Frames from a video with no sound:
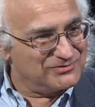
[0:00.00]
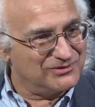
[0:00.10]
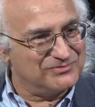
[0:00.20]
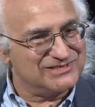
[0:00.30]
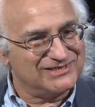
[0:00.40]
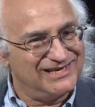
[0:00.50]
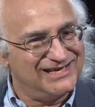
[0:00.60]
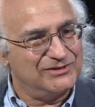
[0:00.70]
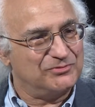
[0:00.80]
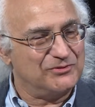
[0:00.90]

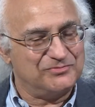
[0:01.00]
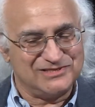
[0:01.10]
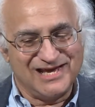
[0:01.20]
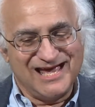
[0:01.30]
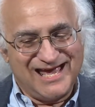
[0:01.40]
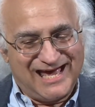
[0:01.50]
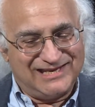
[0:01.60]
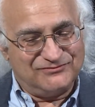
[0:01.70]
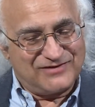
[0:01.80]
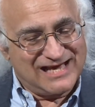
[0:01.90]
purpose, and
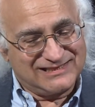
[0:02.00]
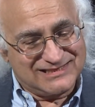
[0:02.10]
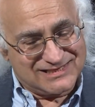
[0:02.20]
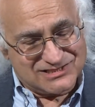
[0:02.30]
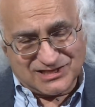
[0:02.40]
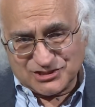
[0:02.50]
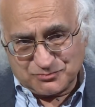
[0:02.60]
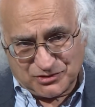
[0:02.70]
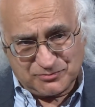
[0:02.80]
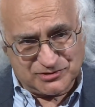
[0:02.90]
the fact that that's not its
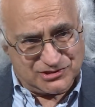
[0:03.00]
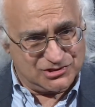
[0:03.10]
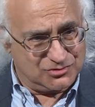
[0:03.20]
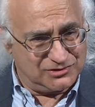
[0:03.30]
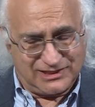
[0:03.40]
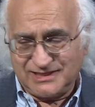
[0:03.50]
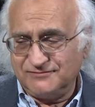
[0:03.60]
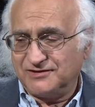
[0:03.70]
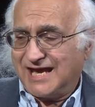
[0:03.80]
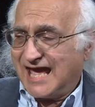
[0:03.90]
purpose is shown that even